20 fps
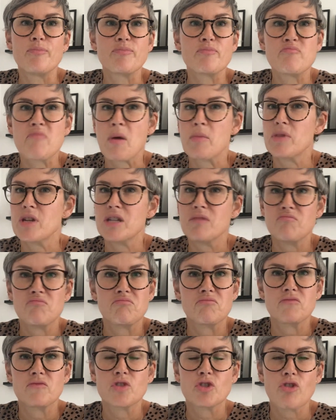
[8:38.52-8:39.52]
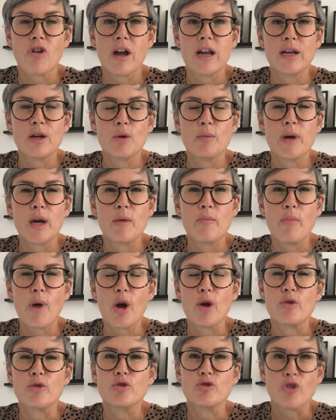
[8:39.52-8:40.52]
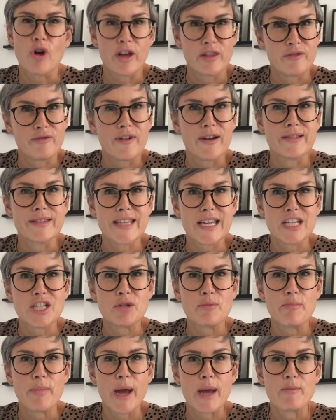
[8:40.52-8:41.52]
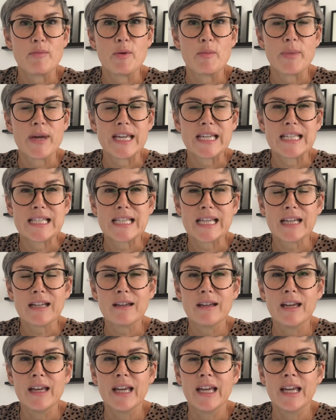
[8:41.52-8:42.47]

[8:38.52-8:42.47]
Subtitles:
maybe try a little bit of both. Try the foundation paper piecing.